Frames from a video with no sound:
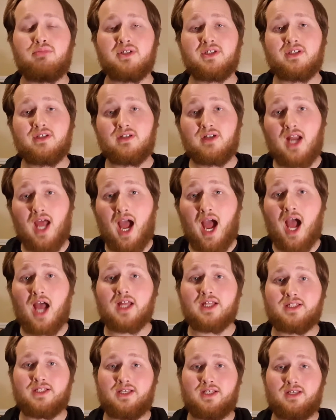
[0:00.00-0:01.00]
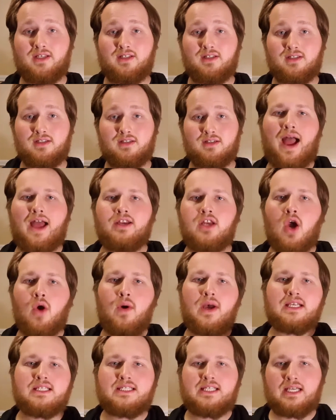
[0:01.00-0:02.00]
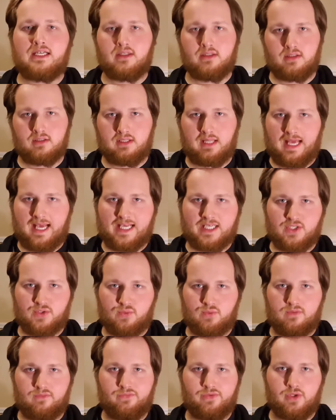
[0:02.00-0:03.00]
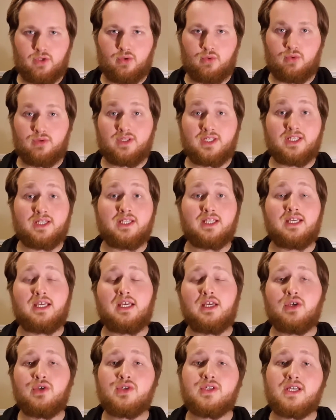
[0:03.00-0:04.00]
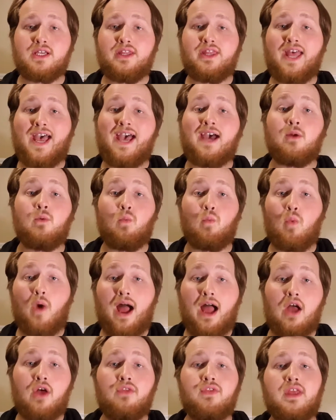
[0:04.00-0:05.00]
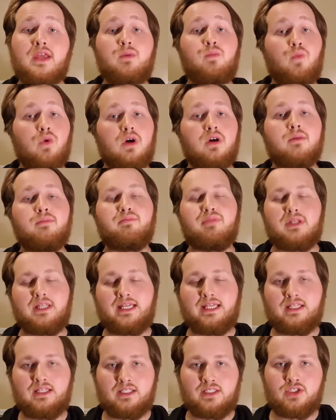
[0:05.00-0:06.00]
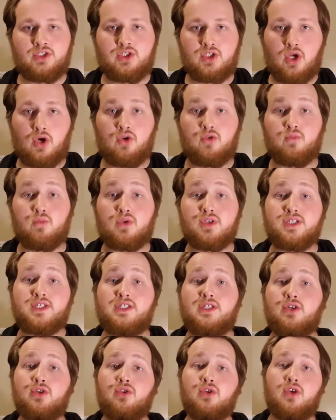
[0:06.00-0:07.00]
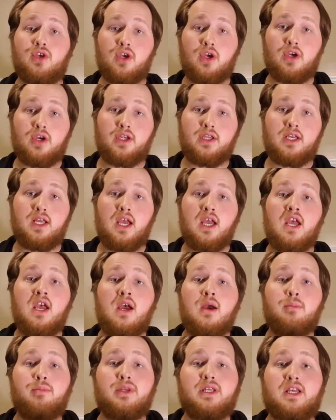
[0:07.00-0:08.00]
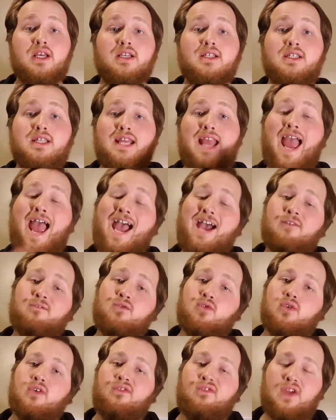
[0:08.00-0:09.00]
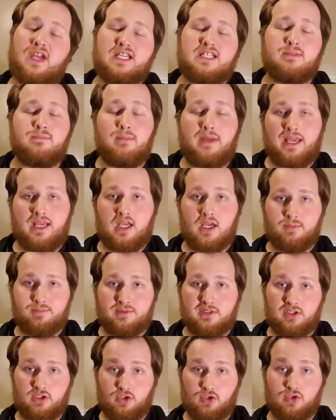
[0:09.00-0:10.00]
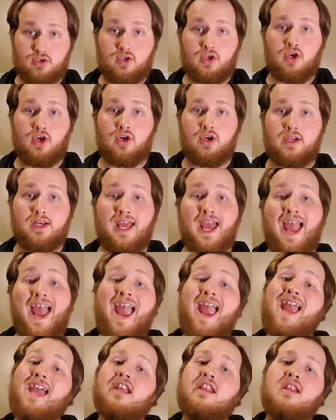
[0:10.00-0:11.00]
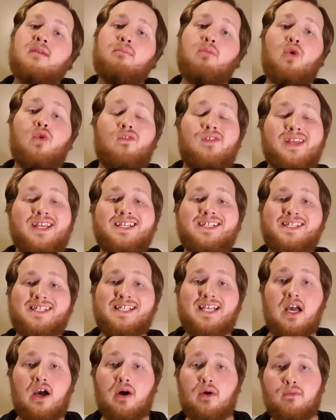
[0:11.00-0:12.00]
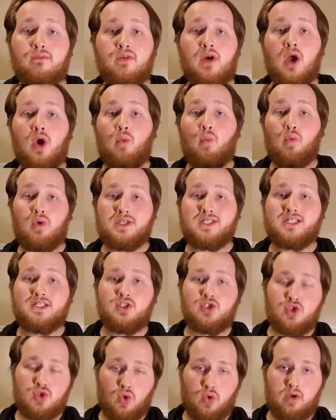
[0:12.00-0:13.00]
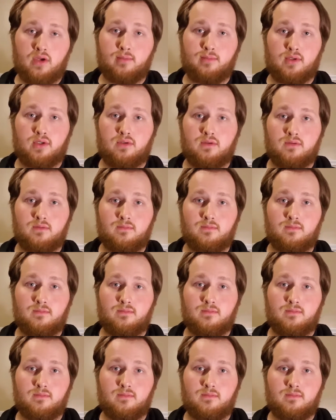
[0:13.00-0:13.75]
But they're not. I know I said in the last review that the kills in that, while they weren't plainly shown, were still good because the After Effects makeup looked good and the movie itself was enjoyable.